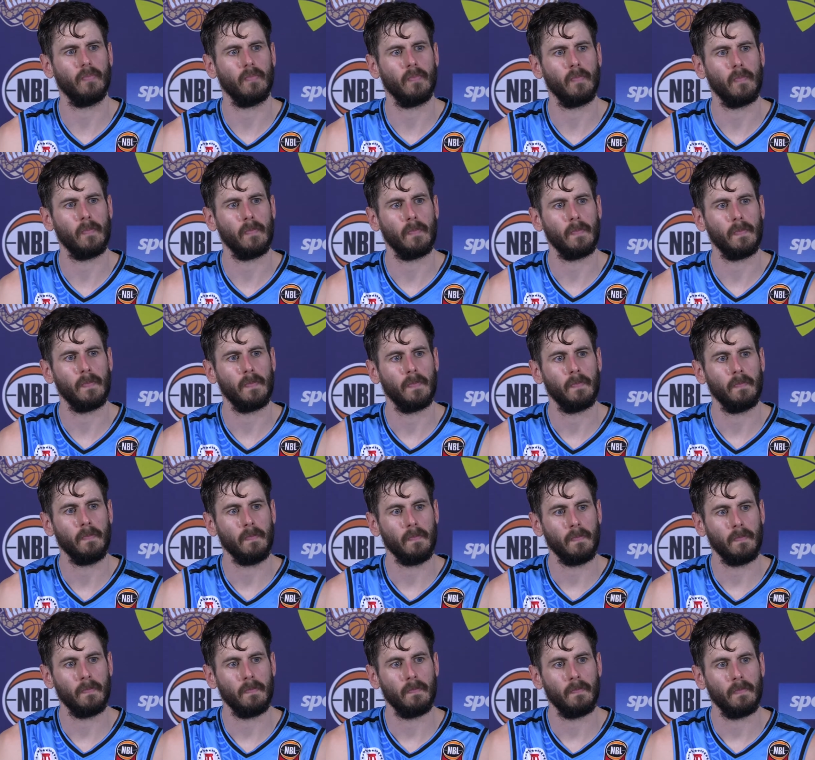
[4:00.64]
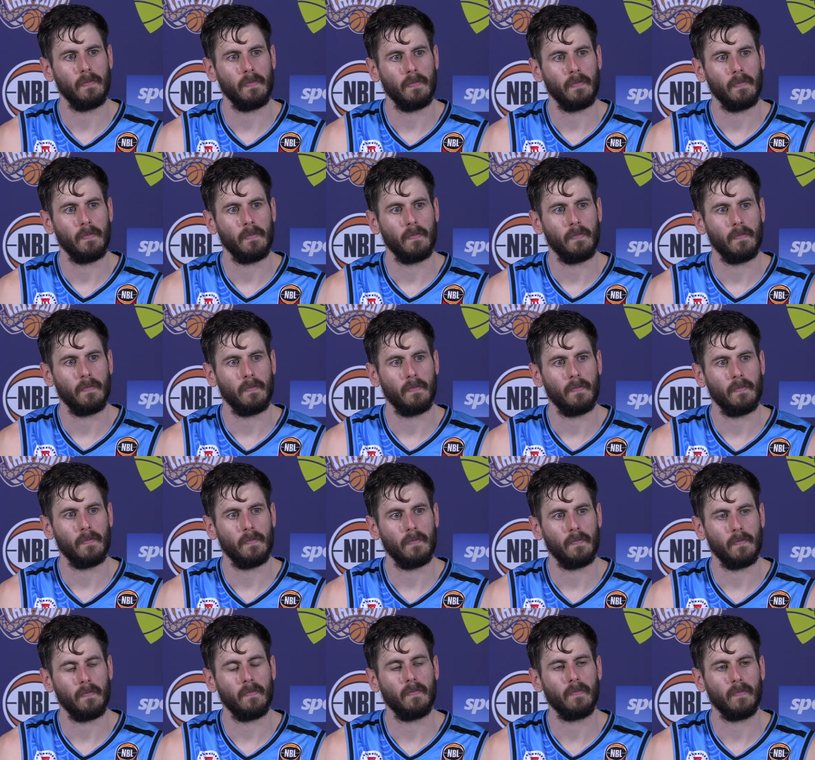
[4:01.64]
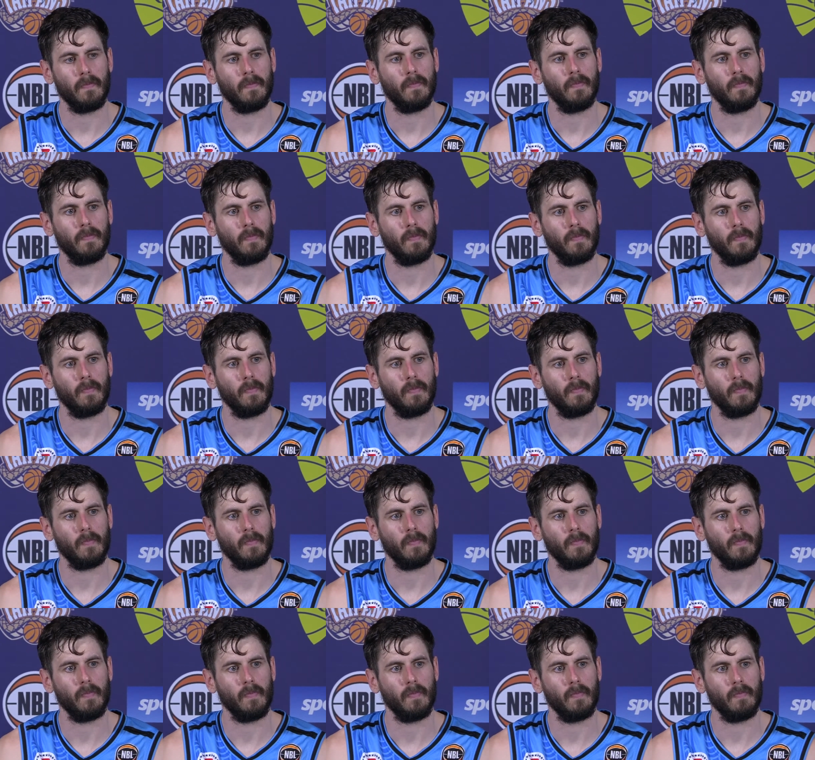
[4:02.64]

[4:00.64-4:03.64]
Nothing is said.